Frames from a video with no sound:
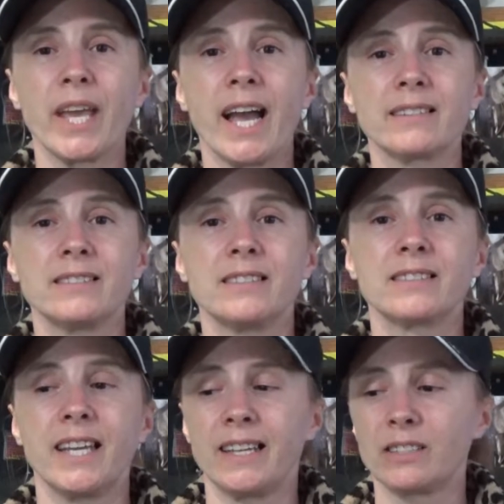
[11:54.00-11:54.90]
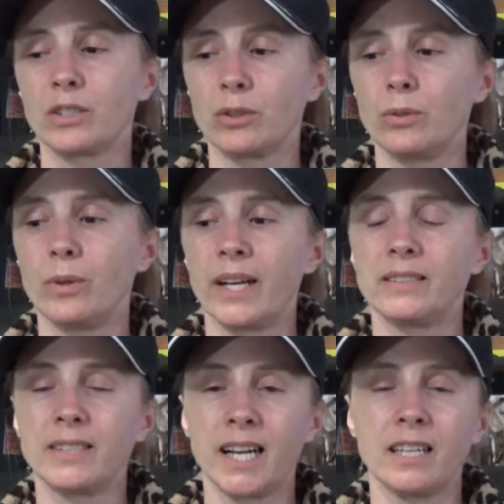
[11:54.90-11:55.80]
Cassius and Naku
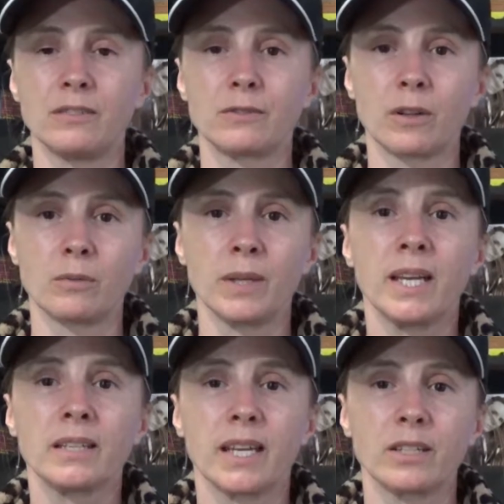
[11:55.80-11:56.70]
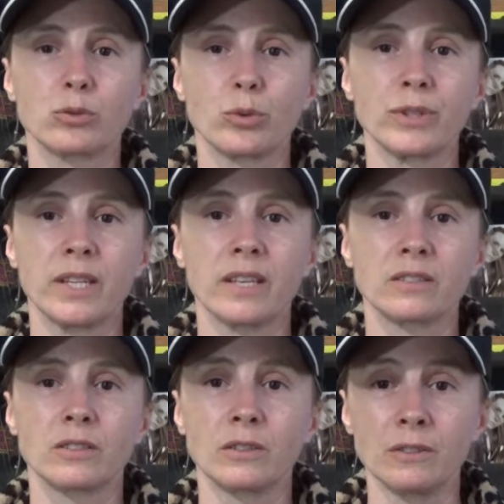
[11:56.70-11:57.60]
had died from
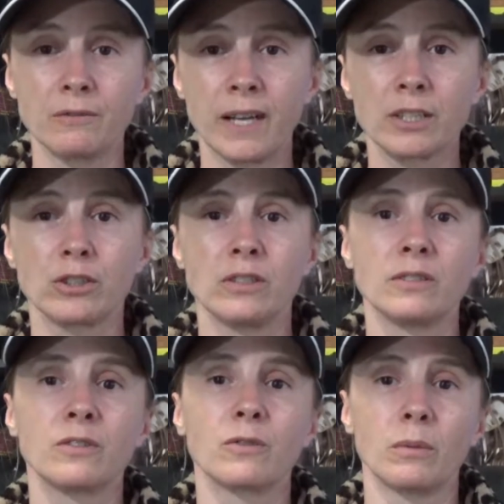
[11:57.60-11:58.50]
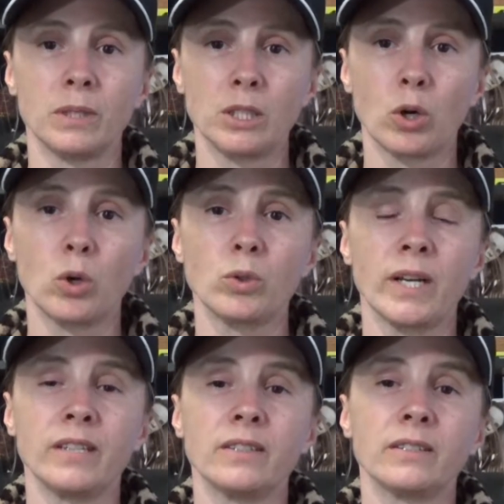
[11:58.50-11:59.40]
gastrointestinal infections from E.
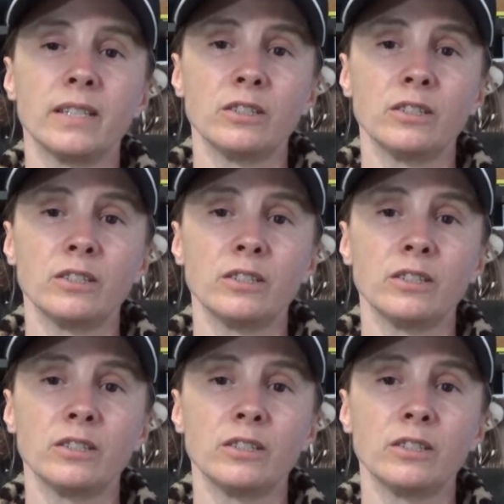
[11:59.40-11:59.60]
coli that they